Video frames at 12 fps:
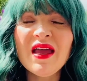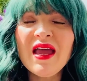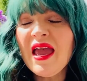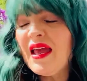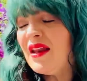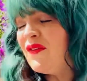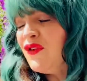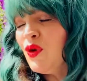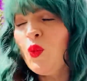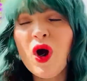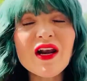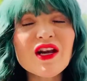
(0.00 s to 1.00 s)
And if you
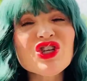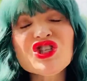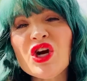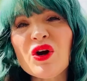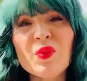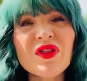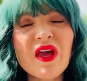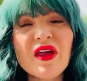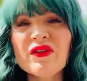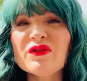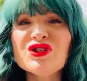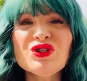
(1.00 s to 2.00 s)
want to share it with
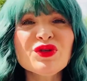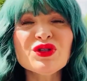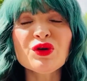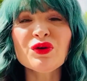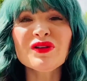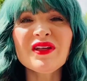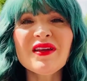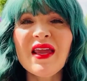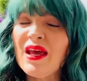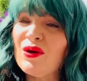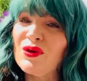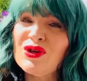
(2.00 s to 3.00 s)
others, you certainly
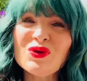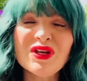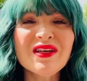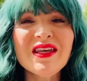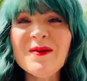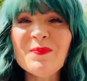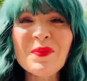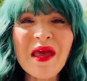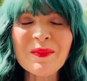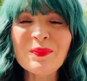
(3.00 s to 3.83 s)
can, or you can keep that